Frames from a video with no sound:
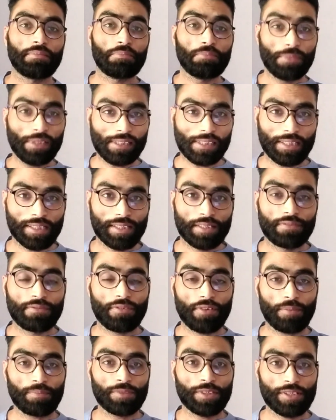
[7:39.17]
milk
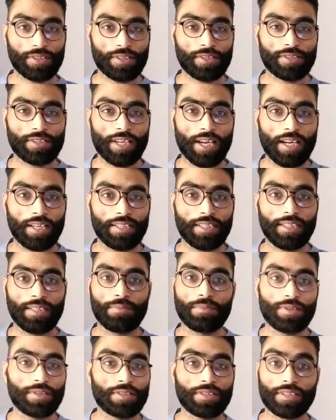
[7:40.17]
from the
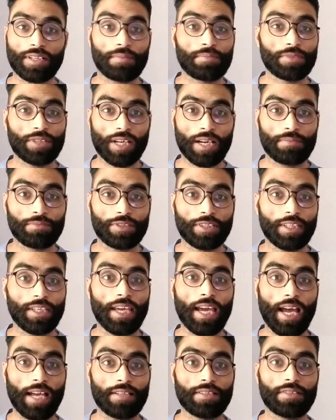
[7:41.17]
society, but sometimes
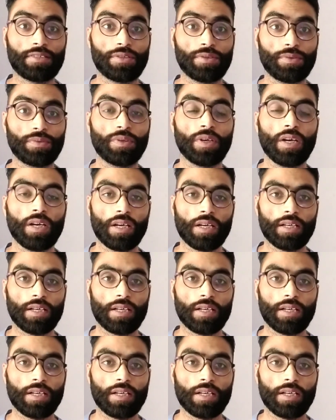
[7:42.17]
he has to